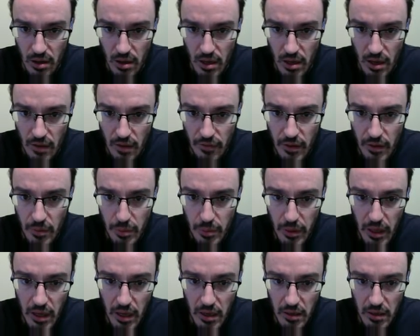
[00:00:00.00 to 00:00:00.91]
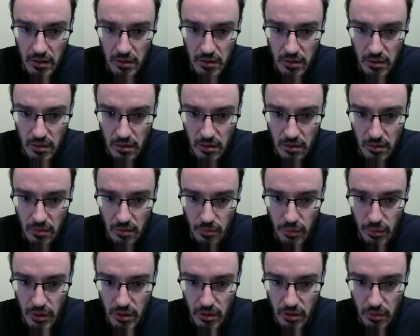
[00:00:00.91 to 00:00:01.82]
If he plays
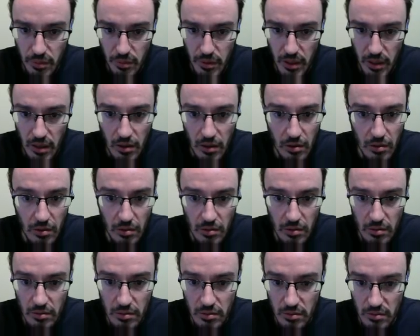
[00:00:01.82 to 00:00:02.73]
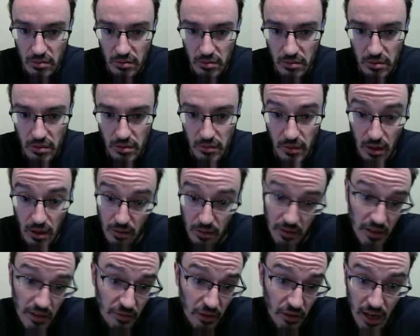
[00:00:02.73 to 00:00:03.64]
bishop here,
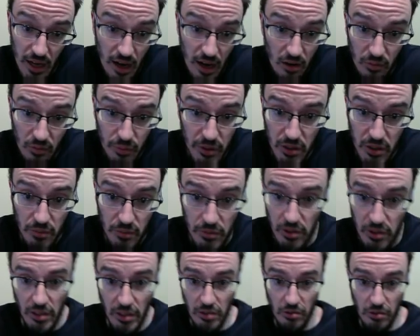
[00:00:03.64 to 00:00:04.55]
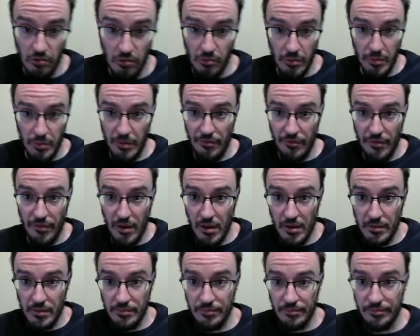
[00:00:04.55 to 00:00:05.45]
even now bishop to d2 would be
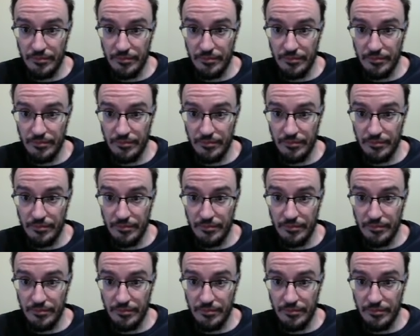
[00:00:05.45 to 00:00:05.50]
fine.